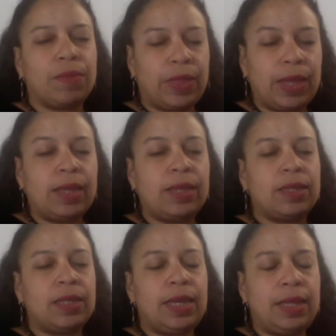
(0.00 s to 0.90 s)

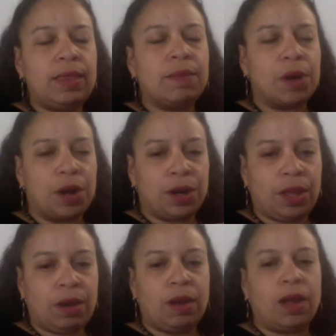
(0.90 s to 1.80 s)
things in the
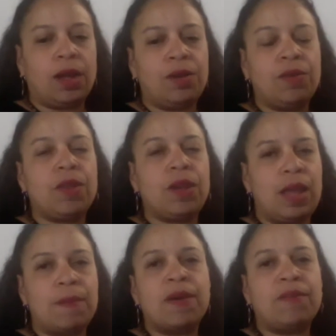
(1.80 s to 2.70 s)
market under the
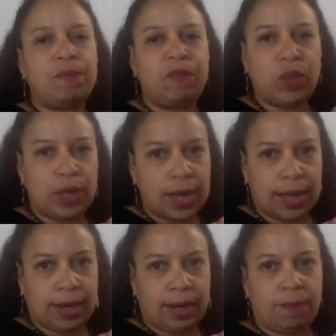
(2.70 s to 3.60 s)
name of Vidari.